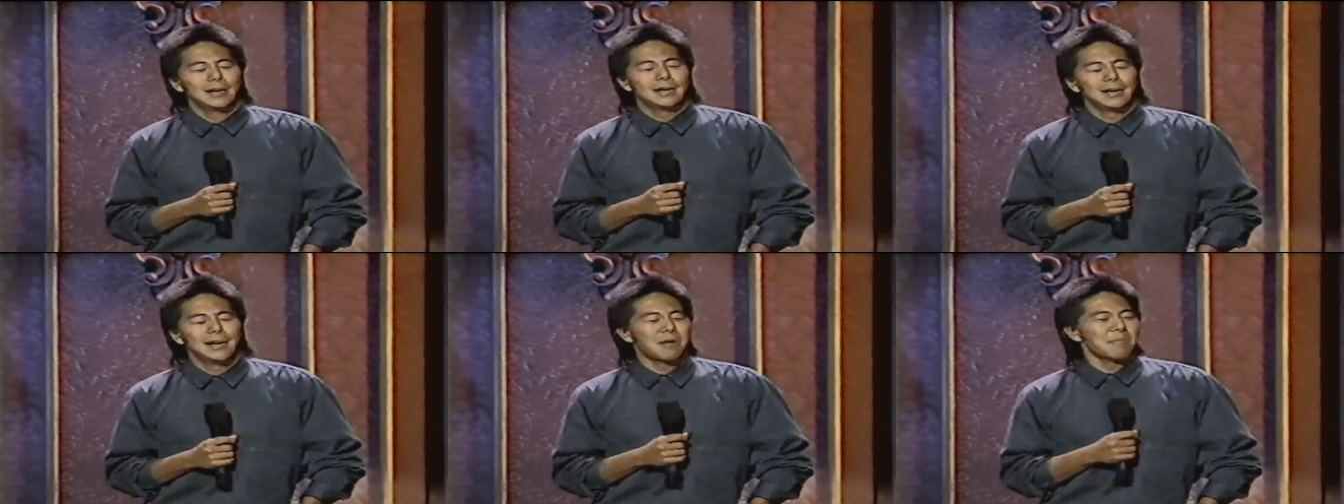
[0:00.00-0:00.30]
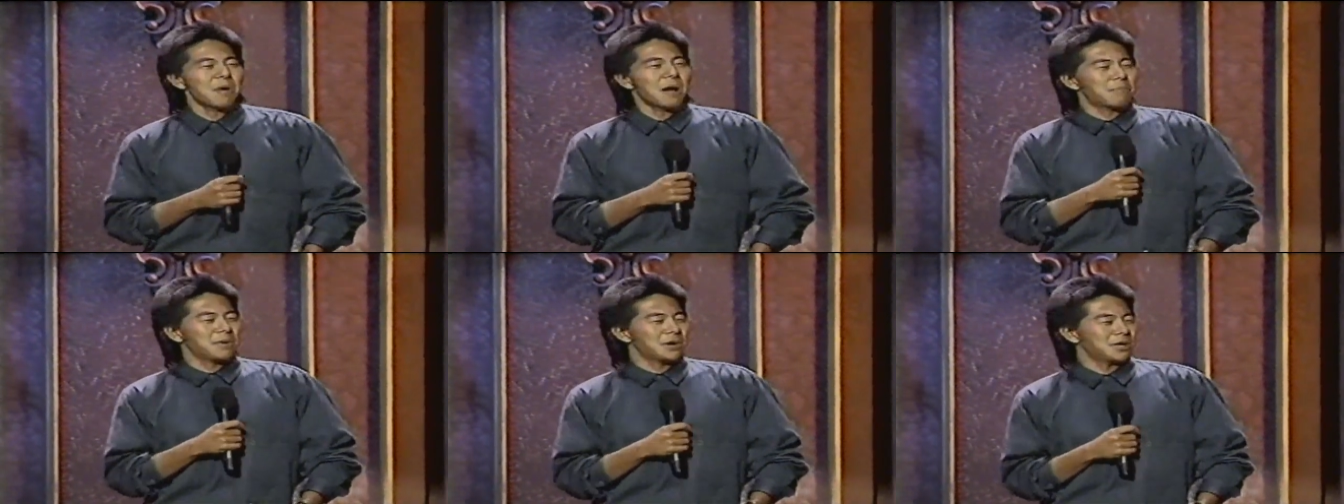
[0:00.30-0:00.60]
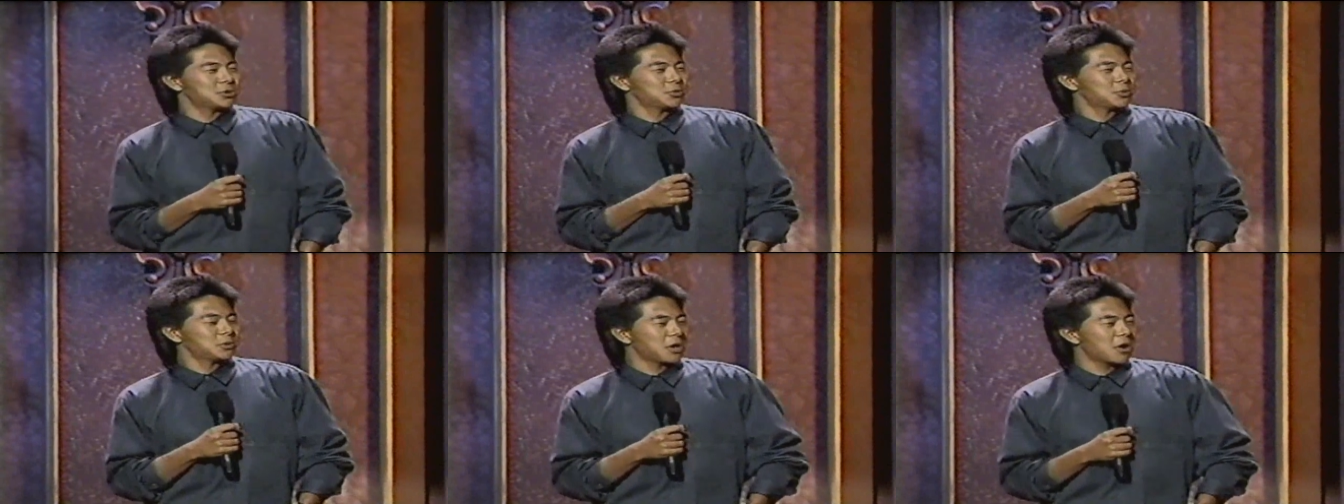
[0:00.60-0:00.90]
All my
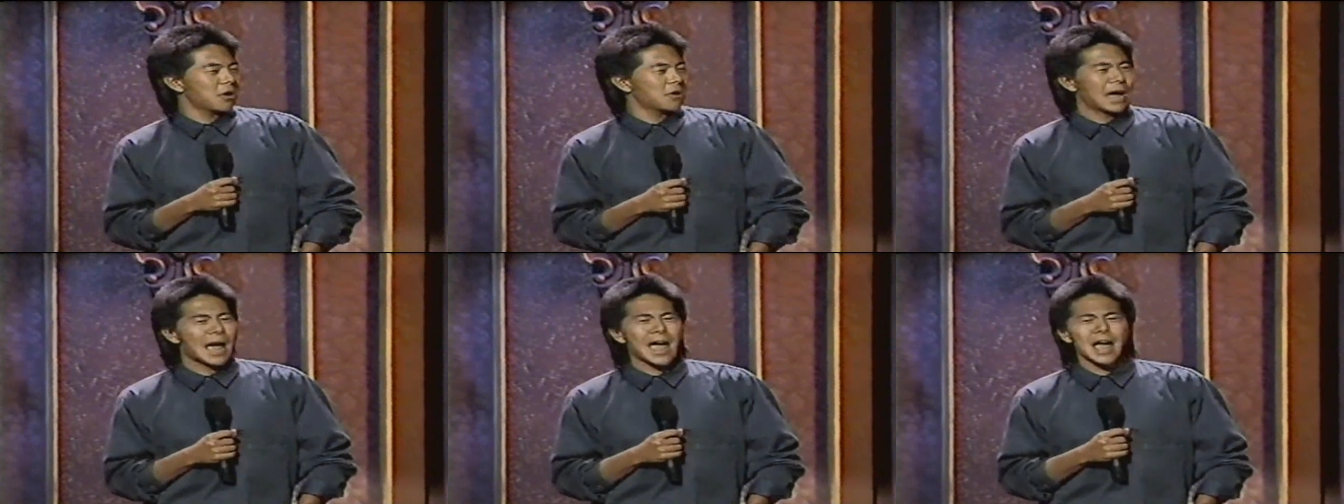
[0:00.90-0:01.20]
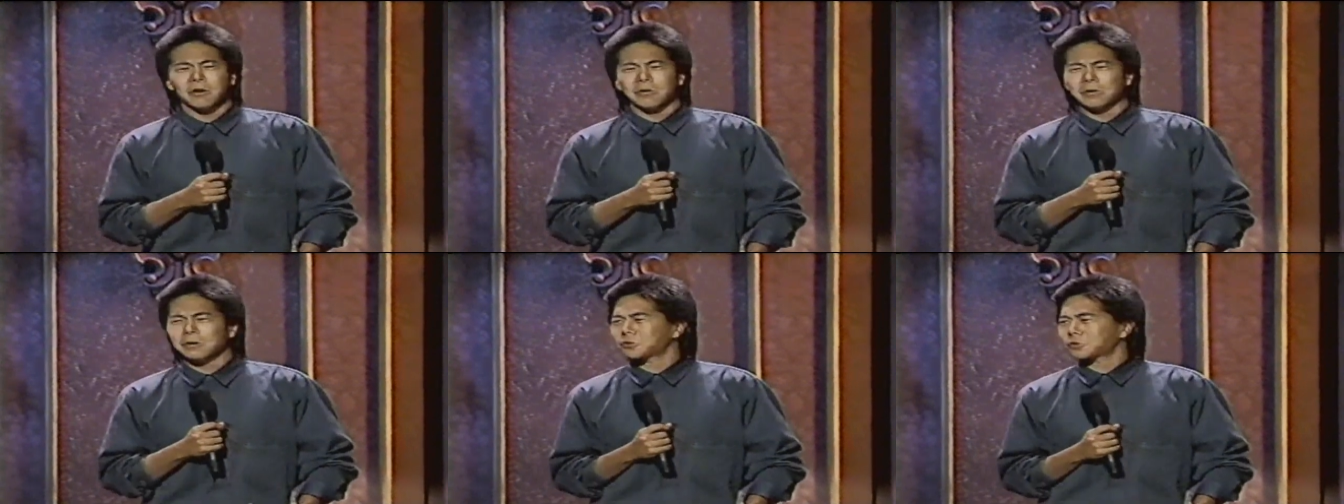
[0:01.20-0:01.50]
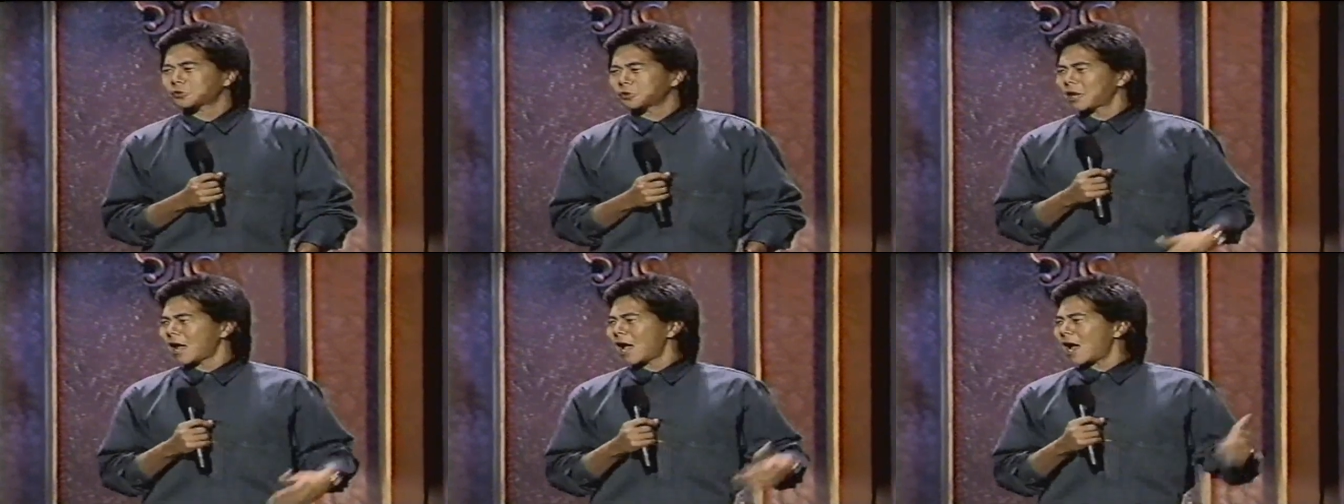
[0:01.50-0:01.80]
buddies would go, "Okay, and
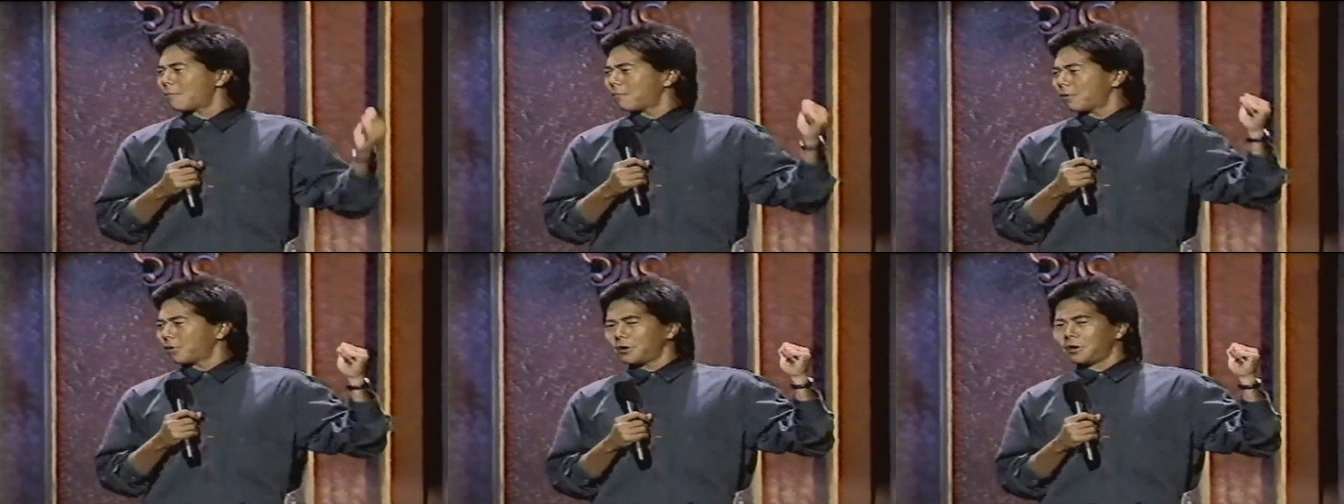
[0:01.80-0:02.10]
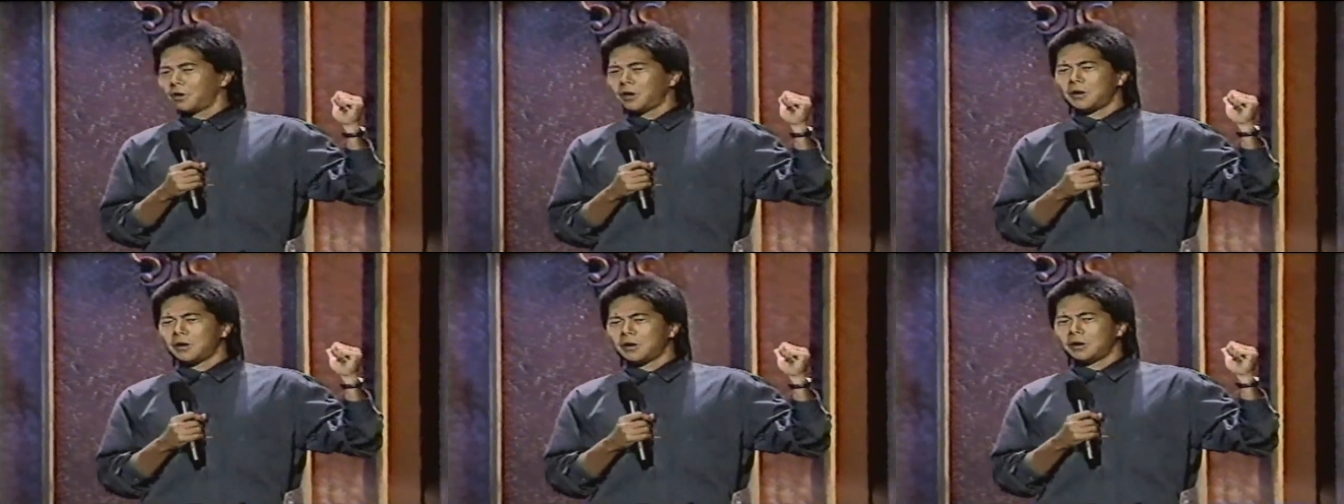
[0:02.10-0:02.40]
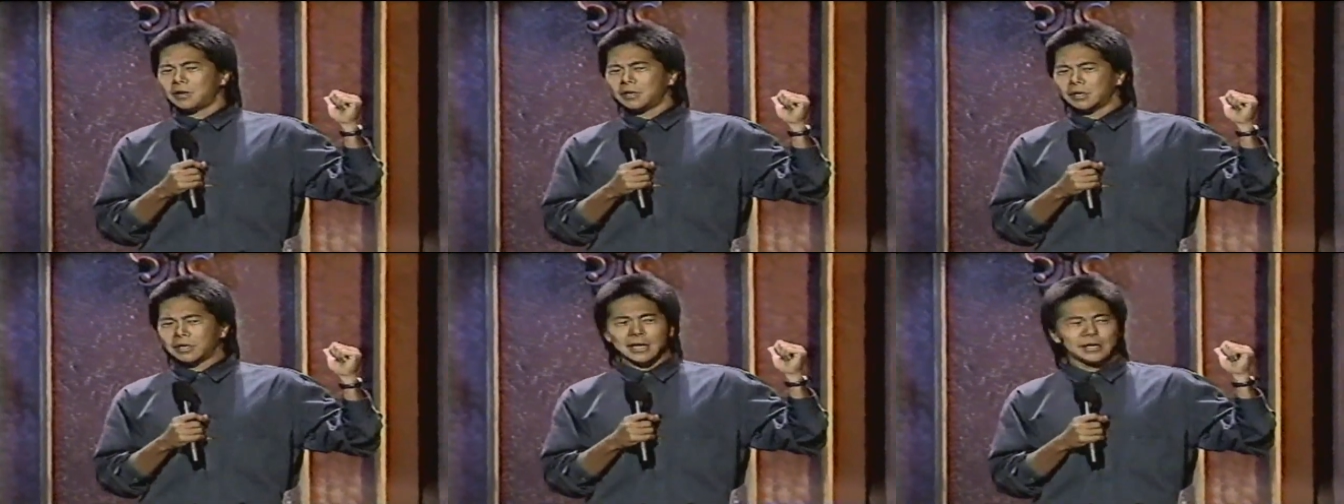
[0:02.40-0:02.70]
it's the
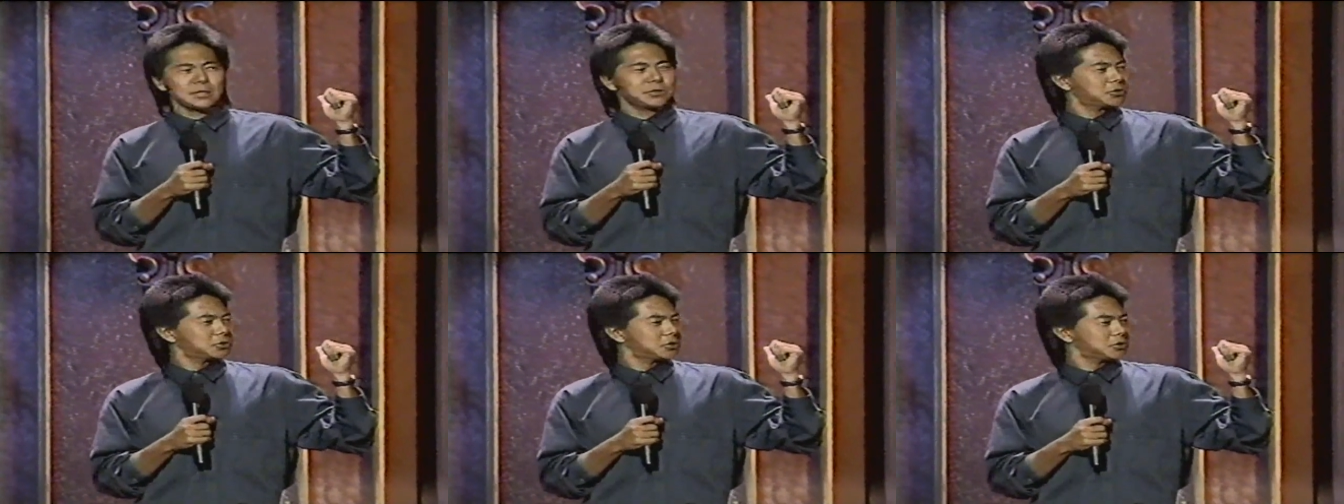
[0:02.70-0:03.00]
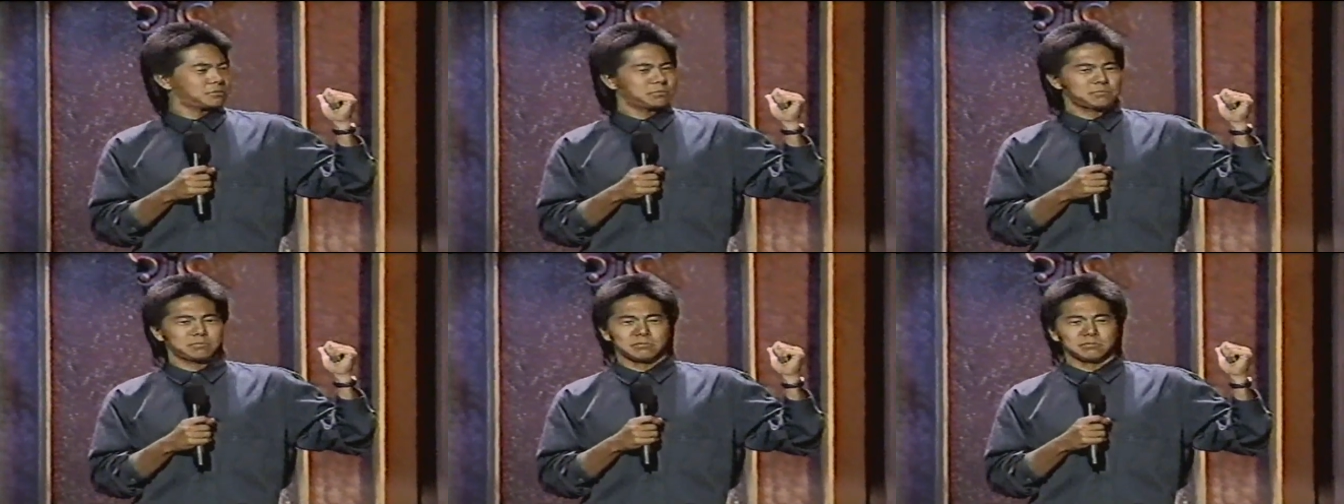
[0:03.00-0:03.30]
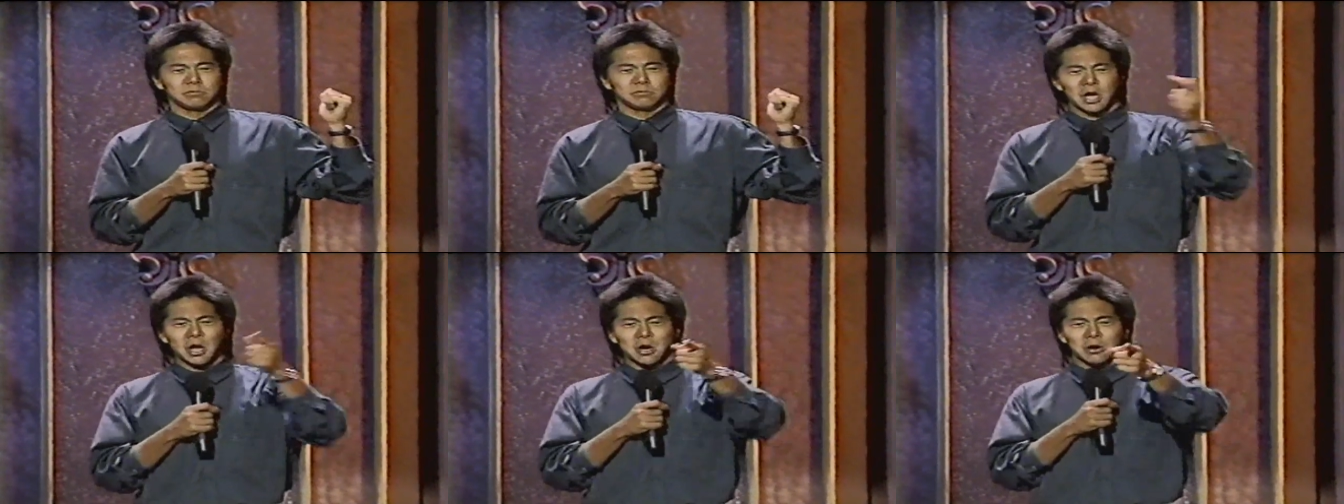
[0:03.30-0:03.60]
neighborhood against
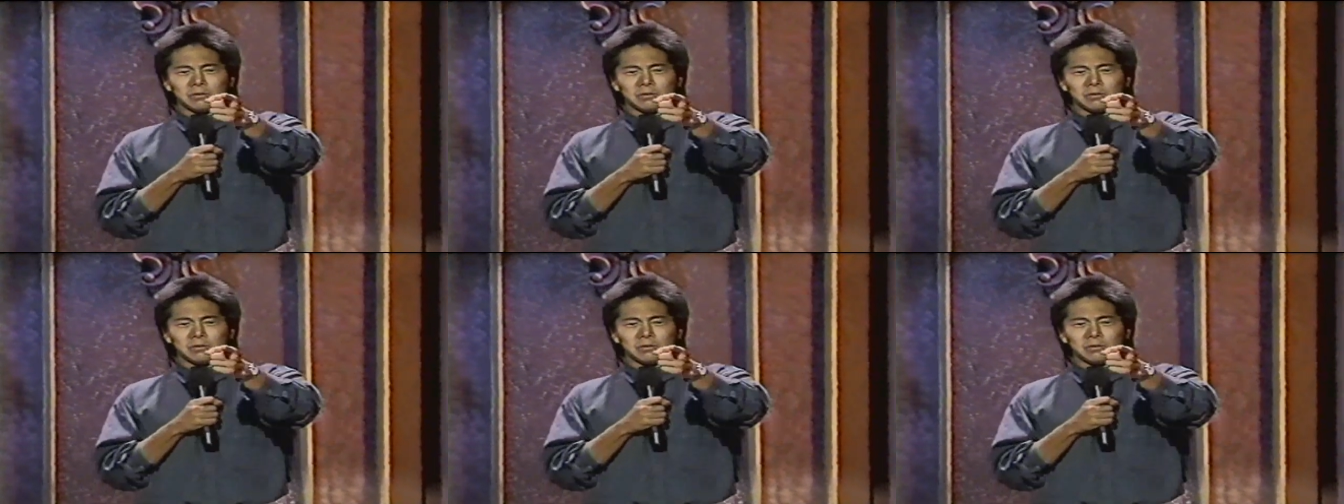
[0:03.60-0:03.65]
you.